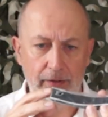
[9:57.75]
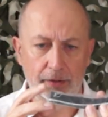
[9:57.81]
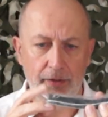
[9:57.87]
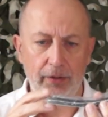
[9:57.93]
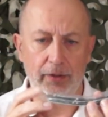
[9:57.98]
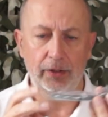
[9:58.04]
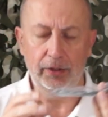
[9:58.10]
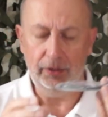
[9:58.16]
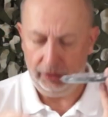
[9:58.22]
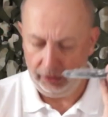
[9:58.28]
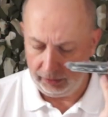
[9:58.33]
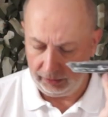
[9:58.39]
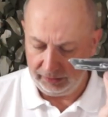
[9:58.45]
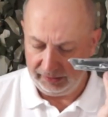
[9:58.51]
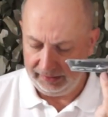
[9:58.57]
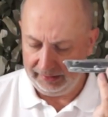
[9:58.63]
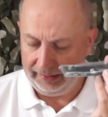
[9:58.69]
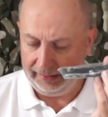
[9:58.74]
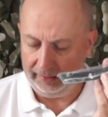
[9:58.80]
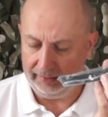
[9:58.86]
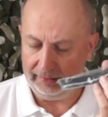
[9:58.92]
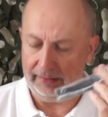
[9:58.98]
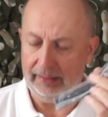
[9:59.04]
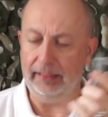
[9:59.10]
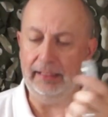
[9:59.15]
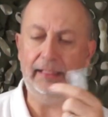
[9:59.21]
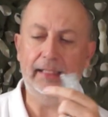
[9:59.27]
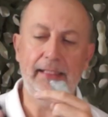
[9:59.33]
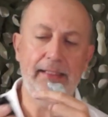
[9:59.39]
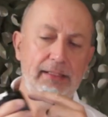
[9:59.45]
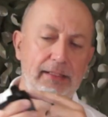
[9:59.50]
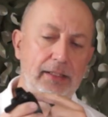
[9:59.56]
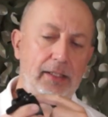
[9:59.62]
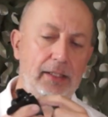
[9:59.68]
that you can stick to the
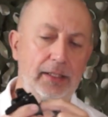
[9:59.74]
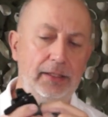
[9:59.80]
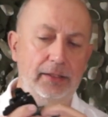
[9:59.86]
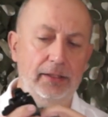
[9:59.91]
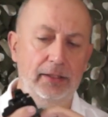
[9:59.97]
inside